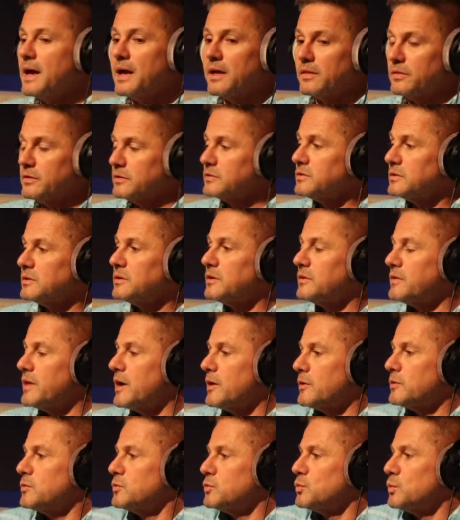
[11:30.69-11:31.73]
Yeah, there's
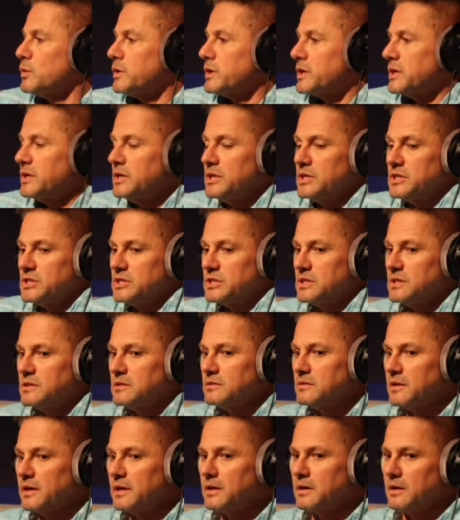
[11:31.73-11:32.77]
maybe. We're
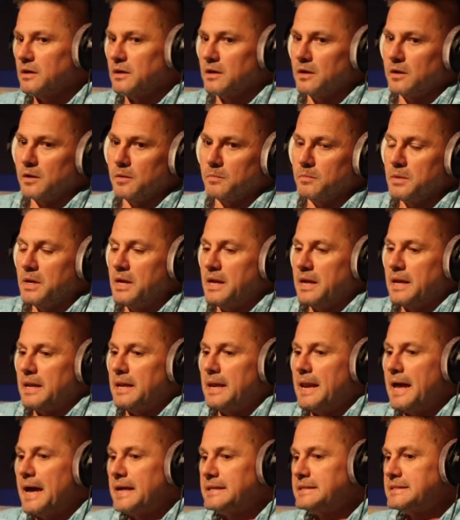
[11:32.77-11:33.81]
conditioned like,
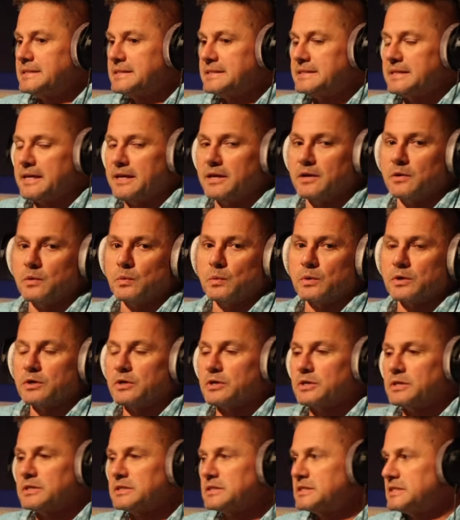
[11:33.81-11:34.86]
not to say
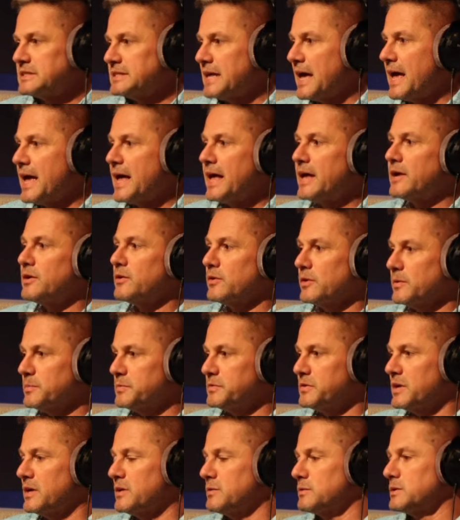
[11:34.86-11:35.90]
we're sad or
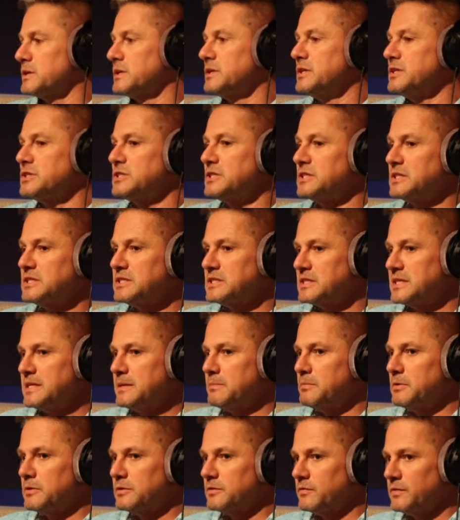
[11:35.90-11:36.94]
upset. We're conditioned just to
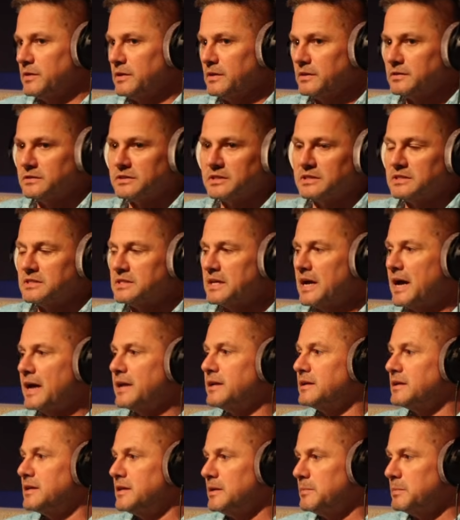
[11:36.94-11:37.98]
keep those feelings inside
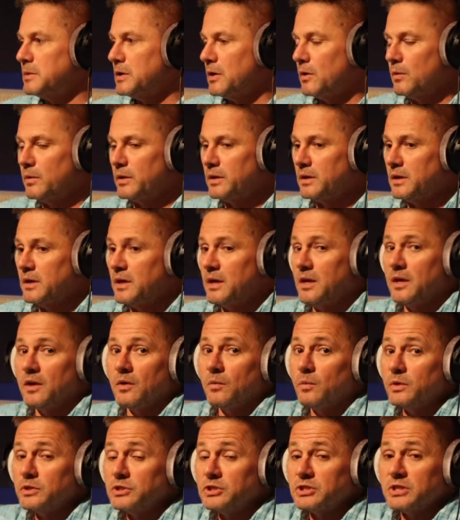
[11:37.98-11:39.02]
and keep going,
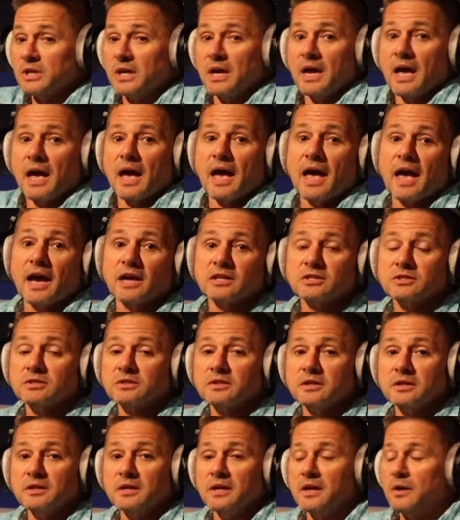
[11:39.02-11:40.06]
which
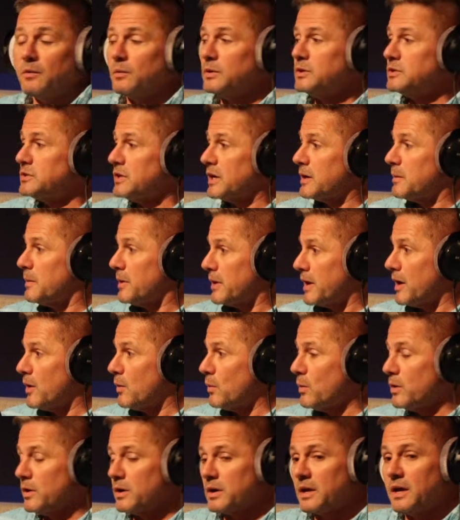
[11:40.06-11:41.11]
actually, when you talk about at
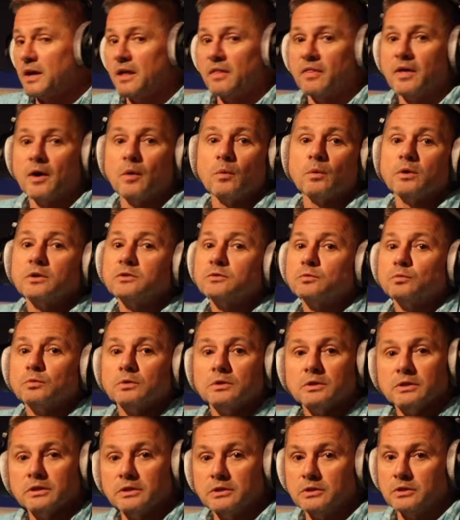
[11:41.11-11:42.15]
work, that works
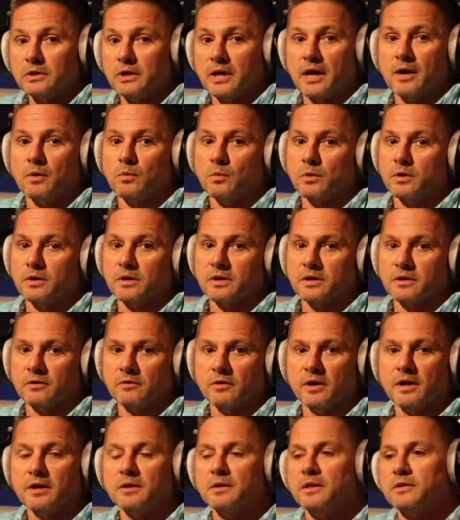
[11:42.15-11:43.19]
really good at work,
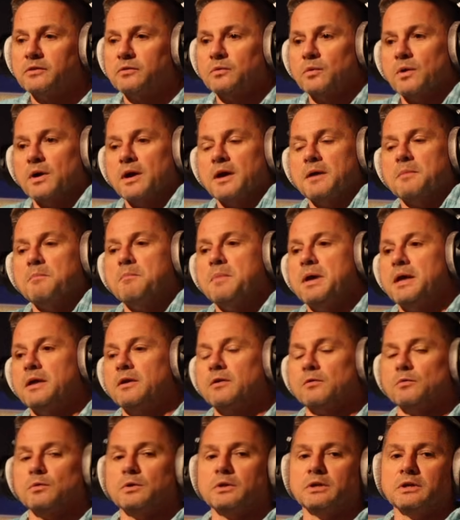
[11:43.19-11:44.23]
right? That's why men
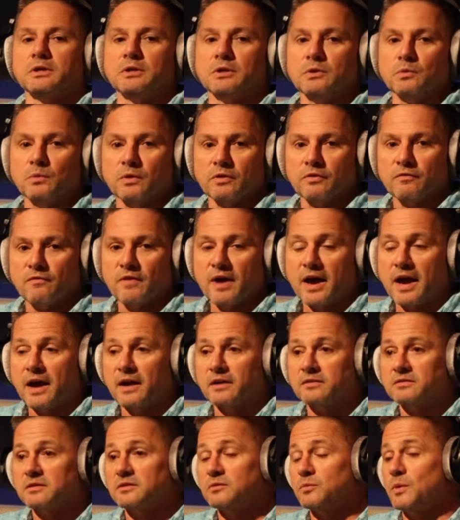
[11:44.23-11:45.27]
are really good with
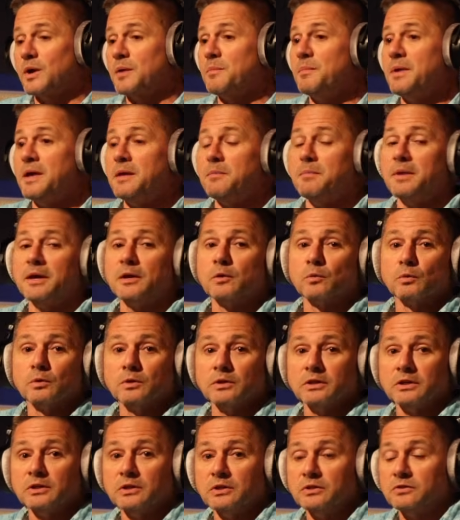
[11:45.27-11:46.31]
facts. That's why men make
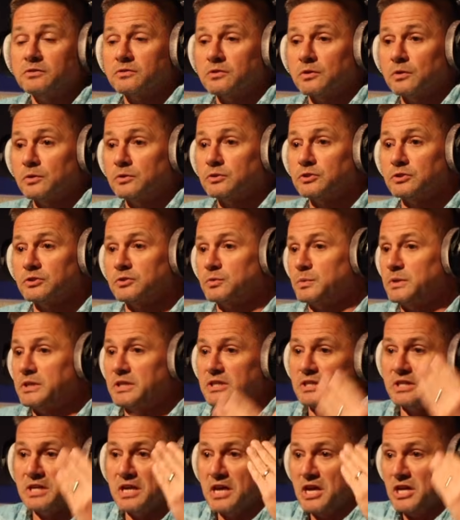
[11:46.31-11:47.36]
really good soldiers. We
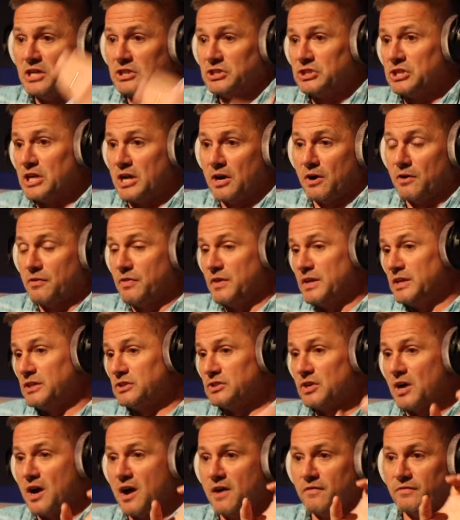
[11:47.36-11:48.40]
can shut our
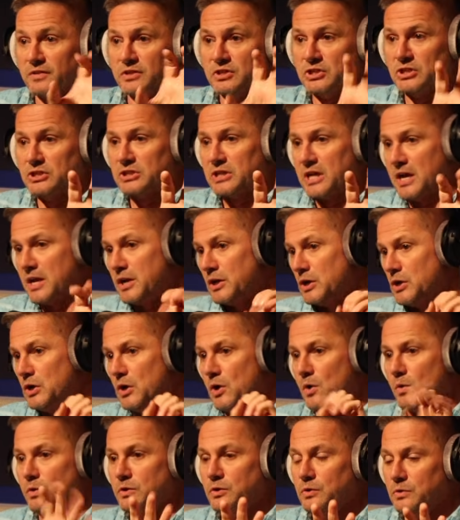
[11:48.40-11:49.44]
things off and just kind of
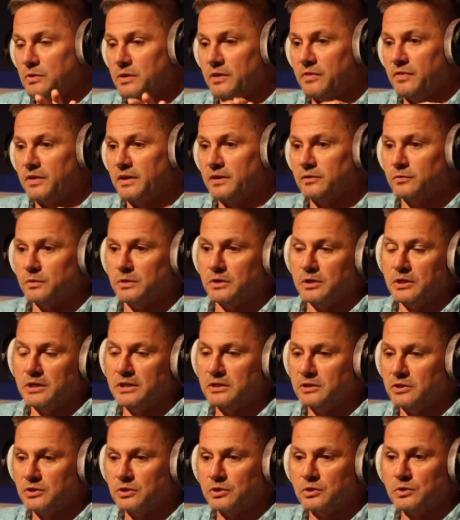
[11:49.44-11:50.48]
go and do the things we
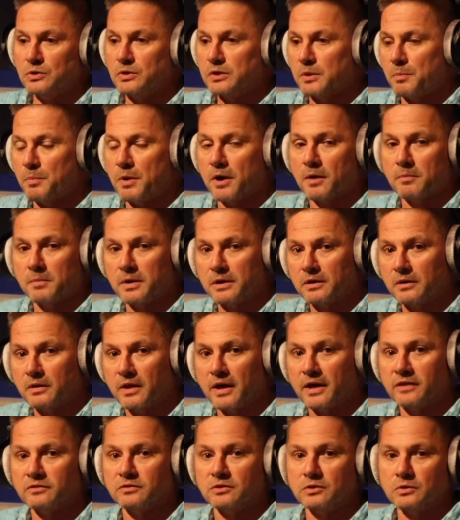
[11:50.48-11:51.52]
need to do,
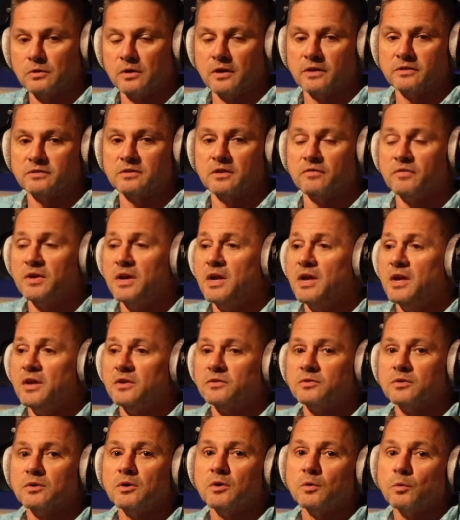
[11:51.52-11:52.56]
compartmentalize and do all that stuff.
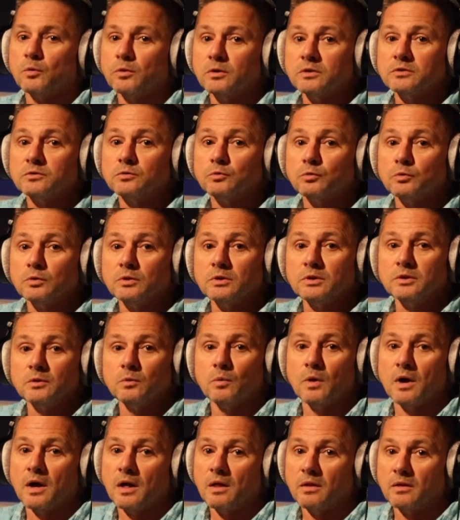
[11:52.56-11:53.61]
So it works really
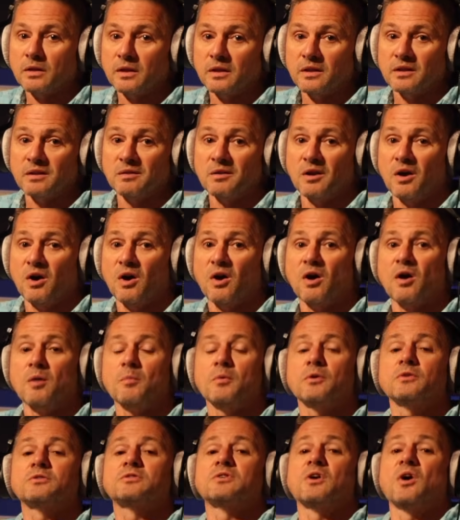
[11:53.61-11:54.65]
well in
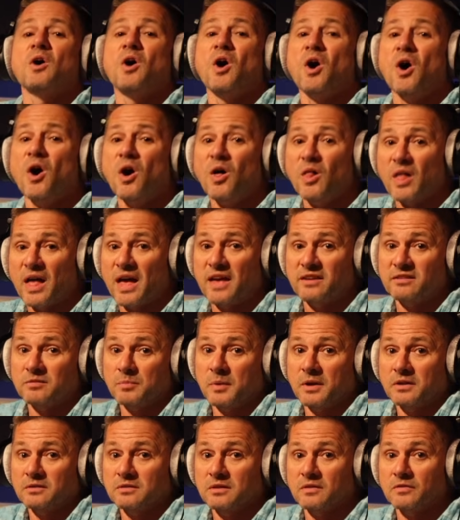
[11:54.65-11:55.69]
almost all
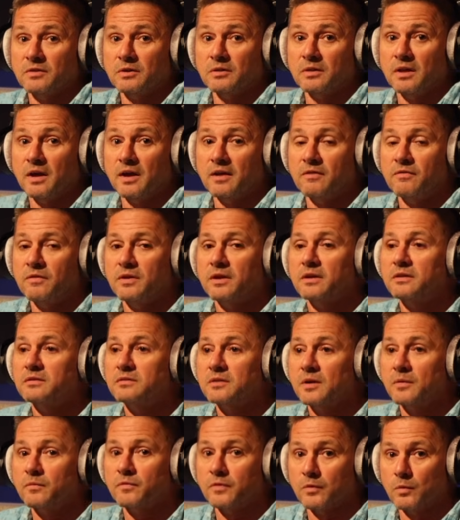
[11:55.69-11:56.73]
aspects of your life,
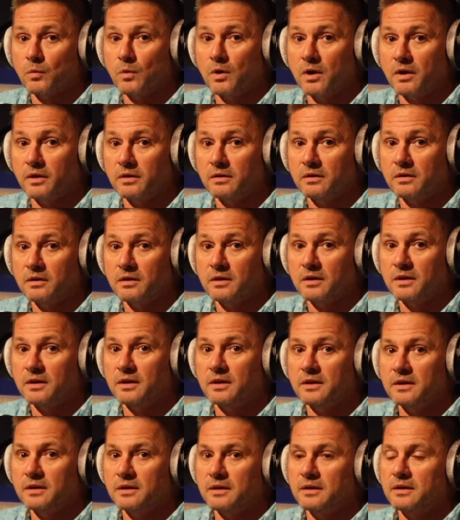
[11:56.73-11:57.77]
except for one,
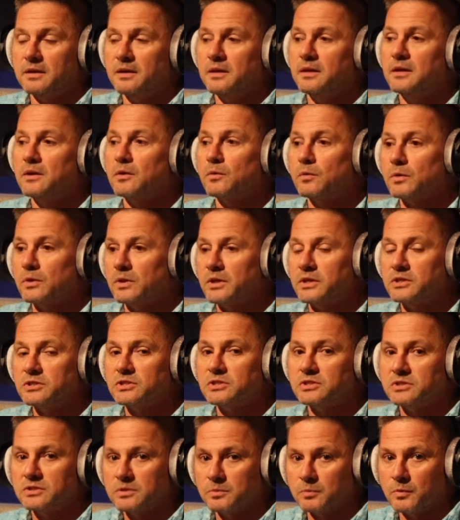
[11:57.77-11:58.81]
in a
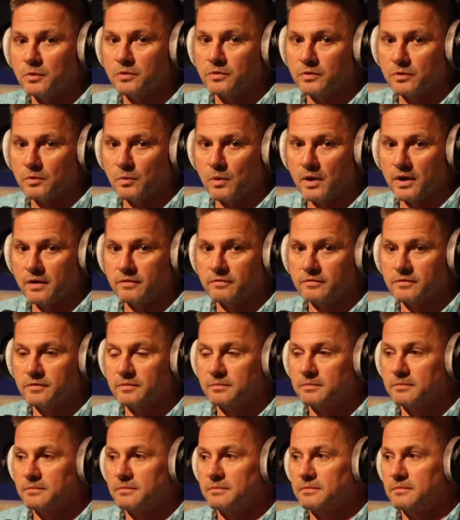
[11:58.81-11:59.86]
relationship with your wife.
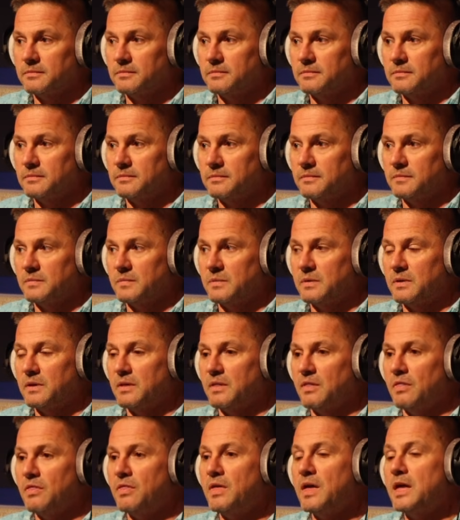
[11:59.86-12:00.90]

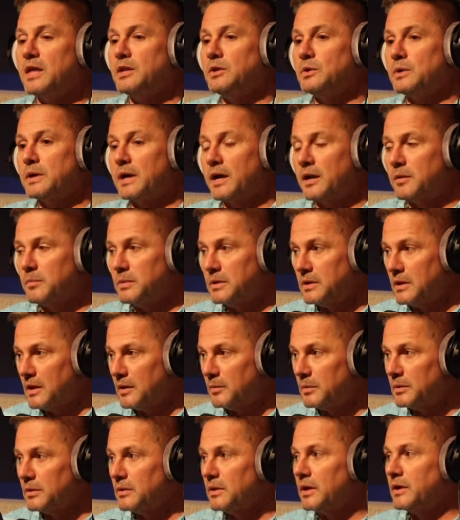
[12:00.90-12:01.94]
Then you got to be
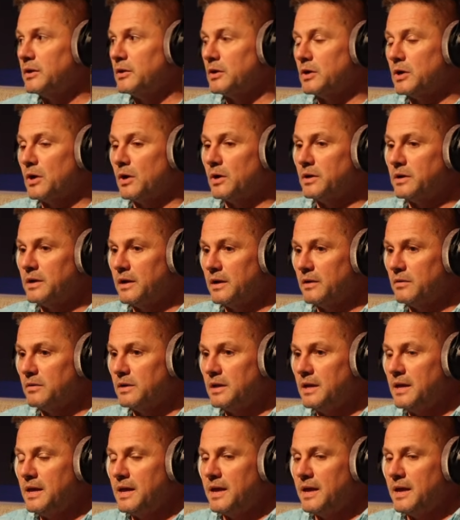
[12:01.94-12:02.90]
able to let your guard down.